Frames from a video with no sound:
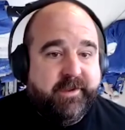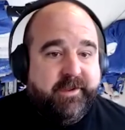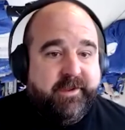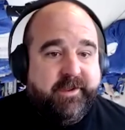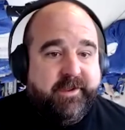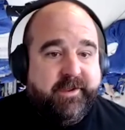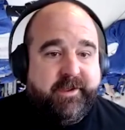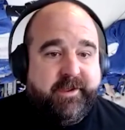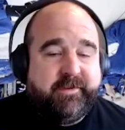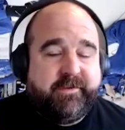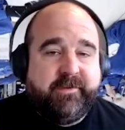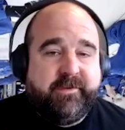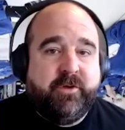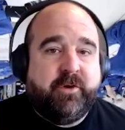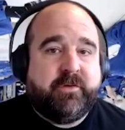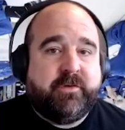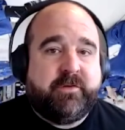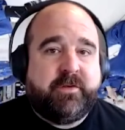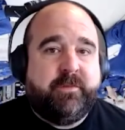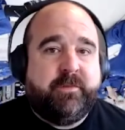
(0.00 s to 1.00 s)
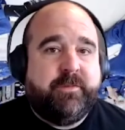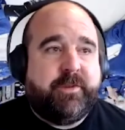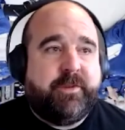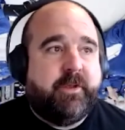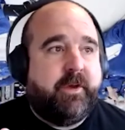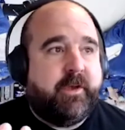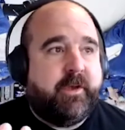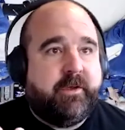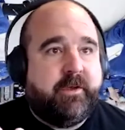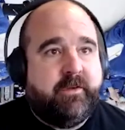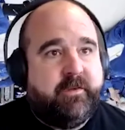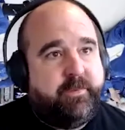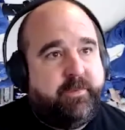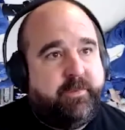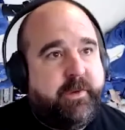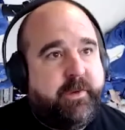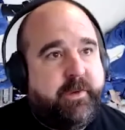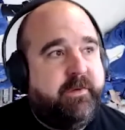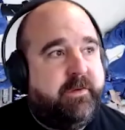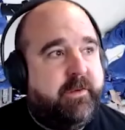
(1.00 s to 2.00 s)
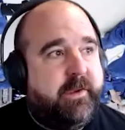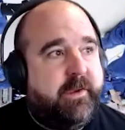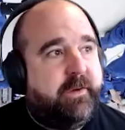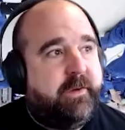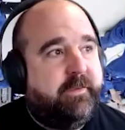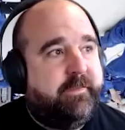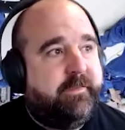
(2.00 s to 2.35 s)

It's not something I can explain to you how it